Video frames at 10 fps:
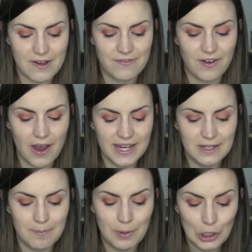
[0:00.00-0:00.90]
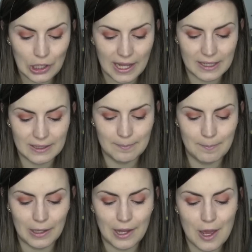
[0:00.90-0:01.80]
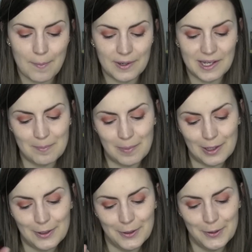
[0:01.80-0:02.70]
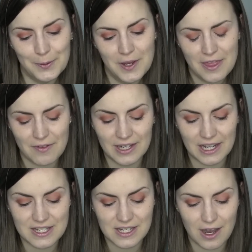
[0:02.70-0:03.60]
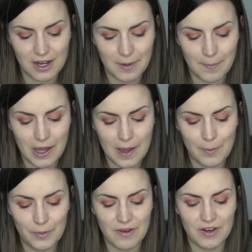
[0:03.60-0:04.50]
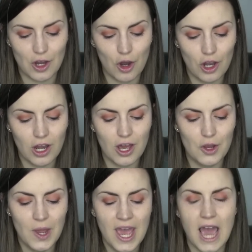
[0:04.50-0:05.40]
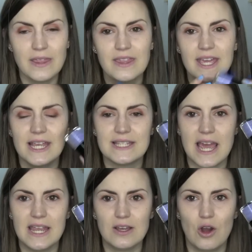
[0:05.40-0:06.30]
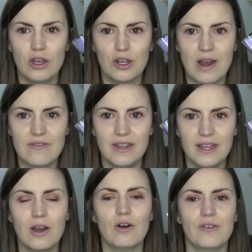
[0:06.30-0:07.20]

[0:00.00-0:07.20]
fine blurpily blue. They're in like a darker purple. They're in a hollow, and then there is a holographic